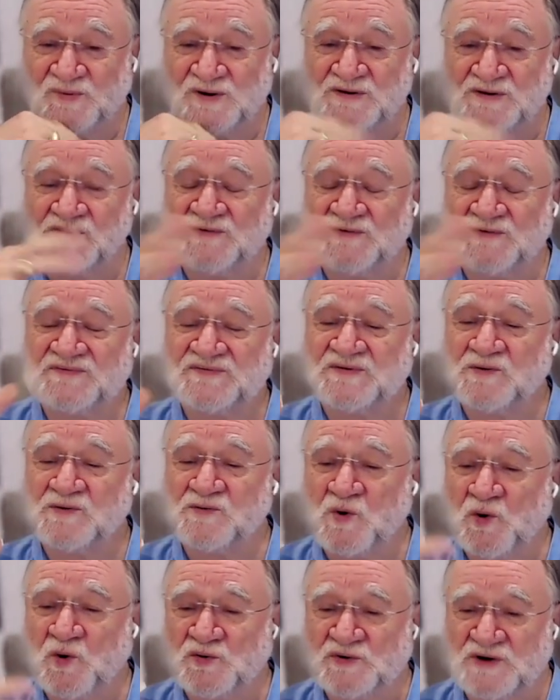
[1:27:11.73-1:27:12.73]
We're not so
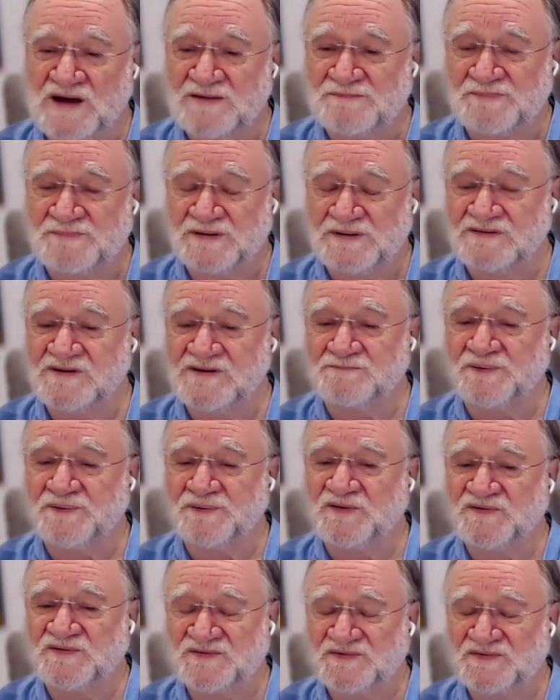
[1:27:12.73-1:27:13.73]
caught up in the
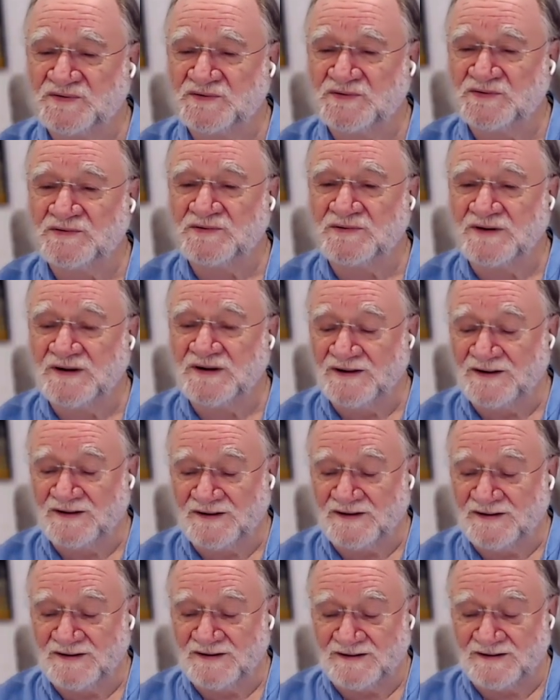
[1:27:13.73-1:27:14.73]
personal
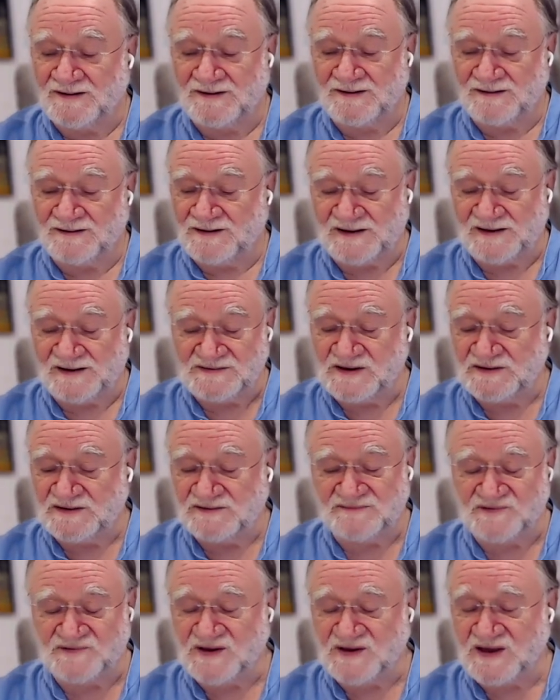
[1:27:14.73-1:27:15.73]

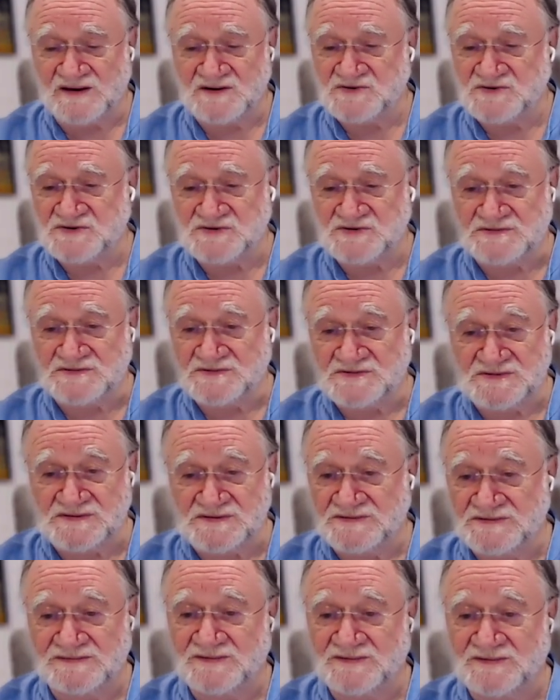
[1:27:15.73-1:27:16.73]

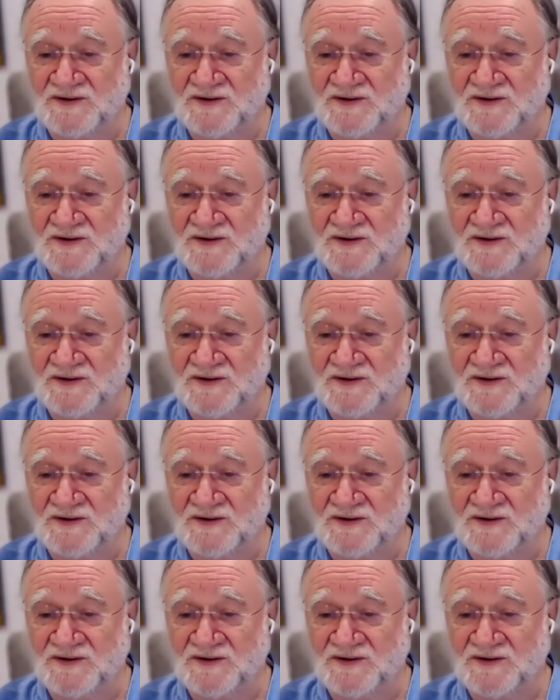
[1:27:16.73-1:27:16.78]
identifications